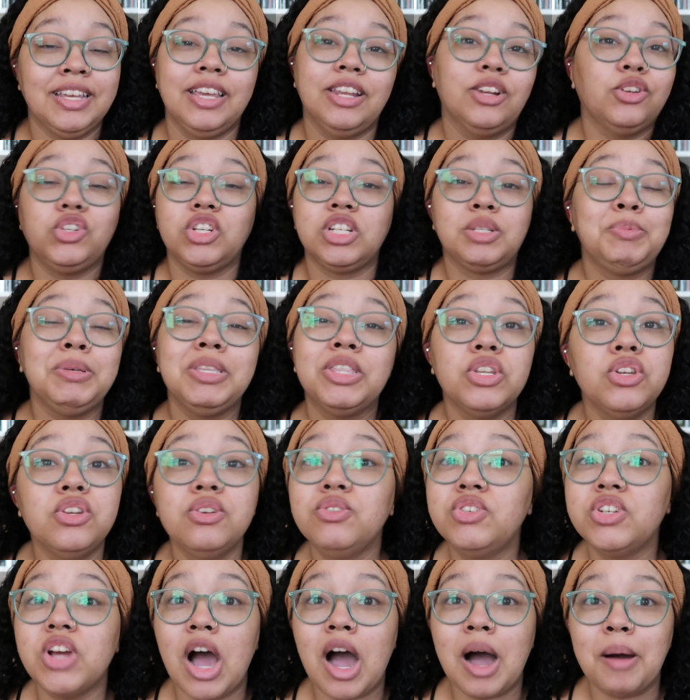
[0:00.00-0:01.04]
It'll just be the new
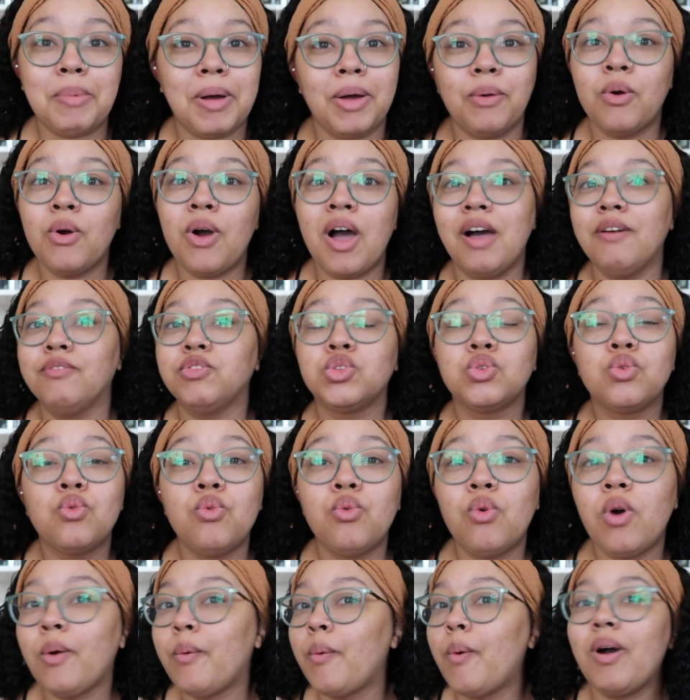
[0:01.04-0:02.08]
job. I won't have
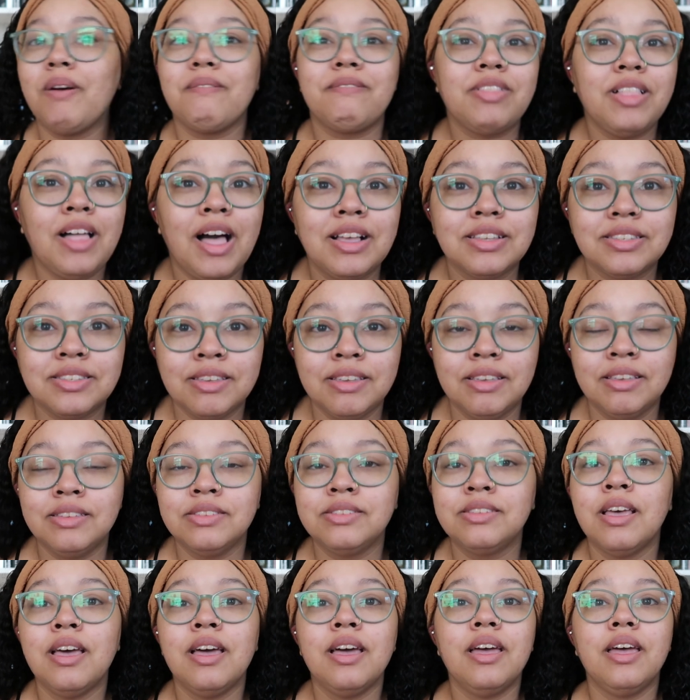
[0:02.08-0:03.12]
school, I won't have classes.